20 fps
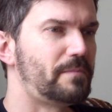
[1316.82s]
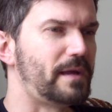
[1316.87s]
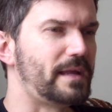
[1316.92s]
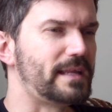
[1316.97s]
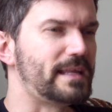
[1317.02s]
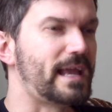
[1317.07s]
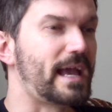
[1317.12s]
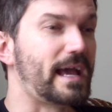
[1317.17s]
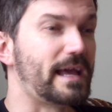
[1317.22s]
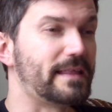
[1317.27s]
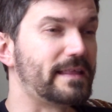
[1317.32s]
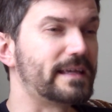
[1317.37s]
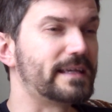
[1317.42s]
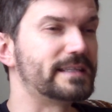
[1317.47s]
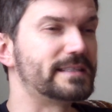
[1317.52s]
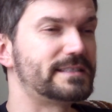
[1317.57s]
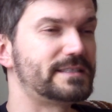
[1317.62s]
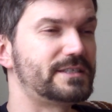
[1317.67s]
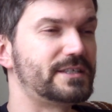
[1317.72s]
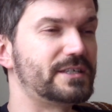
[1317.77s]
But yeah, I
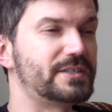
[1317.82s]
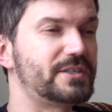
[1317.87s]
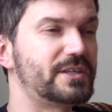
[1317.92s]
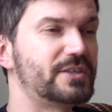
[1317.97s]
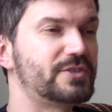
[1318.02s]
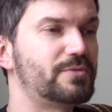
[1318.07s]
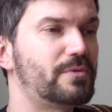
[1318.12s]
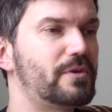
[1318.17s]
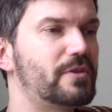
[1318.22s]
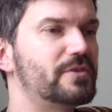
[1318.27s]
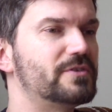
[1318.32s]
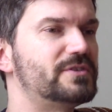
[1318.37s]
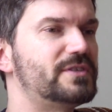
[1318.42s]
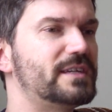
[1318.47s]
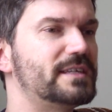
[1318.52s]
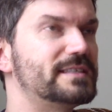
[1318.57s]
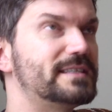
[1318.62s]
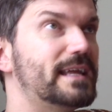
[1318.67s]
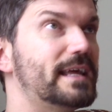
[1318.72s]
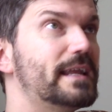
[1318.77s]
think it's one of those
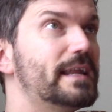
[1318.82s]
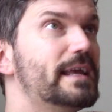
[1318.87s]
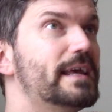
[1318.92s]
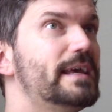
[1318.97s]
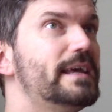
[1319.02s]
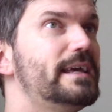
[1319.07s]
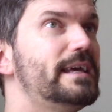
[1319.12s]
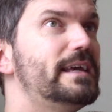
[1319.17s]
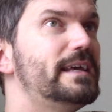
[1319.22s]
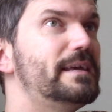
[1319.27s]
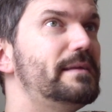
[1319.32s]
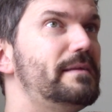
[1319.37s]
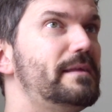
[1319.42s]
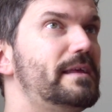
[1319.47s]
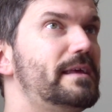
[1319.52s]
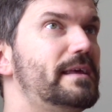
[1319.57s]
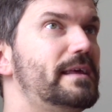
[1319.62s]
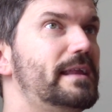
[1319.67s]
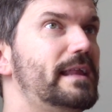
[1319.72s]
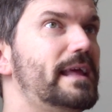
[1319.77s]
things that
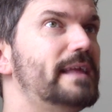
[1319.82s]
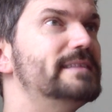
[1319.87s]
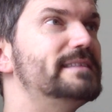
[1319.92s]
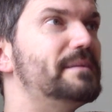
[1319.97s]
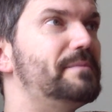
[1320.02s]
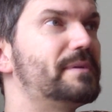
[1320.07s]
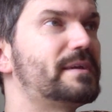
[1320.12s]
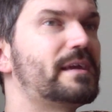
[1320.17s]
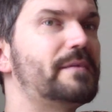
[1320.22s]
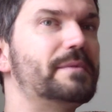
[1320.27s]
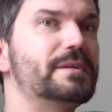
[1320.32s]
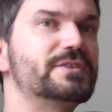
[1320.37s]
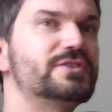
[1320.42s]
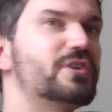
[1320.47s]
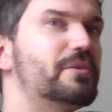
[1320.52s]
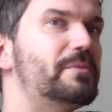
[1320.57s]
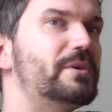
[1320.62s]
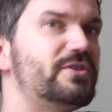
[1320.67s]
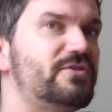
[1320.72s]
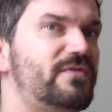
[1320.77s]
it ends up becoming
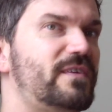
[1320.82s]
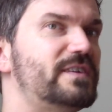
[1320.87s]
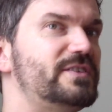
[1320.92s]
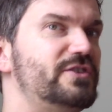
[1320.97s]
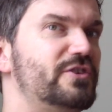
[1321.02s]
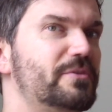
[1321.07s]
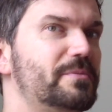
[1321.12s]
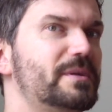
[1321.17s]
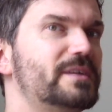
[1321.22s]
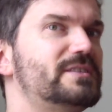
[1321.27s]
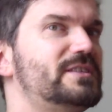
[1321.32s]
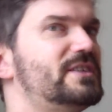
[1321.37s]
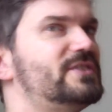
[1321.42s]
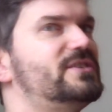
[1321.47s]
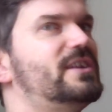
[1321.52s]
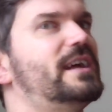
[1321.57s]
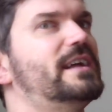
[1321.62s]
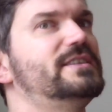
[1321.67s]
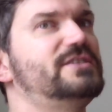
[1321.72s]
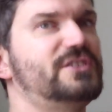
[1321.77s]
so much fuzzier because
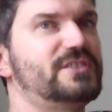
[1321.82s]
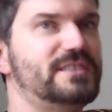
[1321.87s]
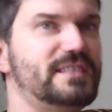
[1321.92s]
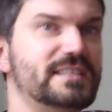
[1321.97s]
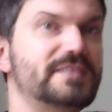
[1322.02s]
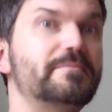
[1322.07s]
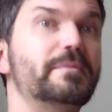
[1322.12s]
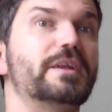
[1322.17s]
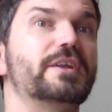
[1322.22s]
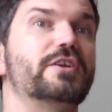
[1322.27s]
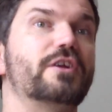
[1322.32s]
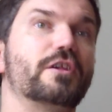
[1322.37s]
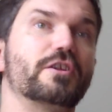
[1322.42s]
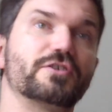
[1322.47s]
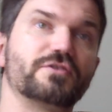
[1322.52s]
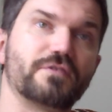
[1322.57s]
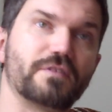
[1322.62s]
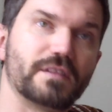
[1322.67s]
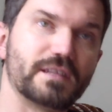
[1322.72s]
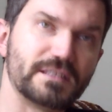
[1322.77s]
it's not just this many
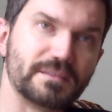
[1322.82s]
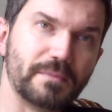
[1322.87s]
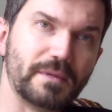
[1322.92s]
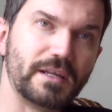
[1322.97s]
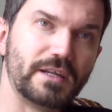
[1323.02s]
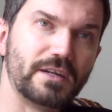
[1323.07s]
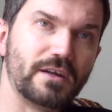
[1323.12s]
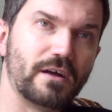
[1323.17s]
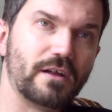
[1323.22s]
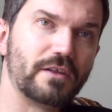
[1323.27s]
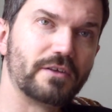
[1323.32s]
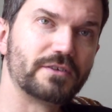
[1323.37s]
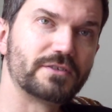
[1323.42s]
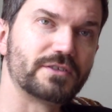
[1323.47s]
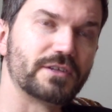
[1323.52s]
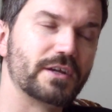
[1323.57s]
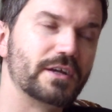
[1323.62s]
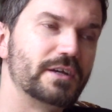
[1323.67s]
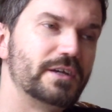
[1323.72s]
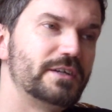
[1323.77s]
dollars for this many
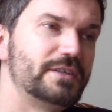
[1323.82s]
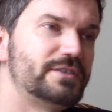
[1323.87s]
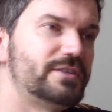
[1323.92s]
dollars.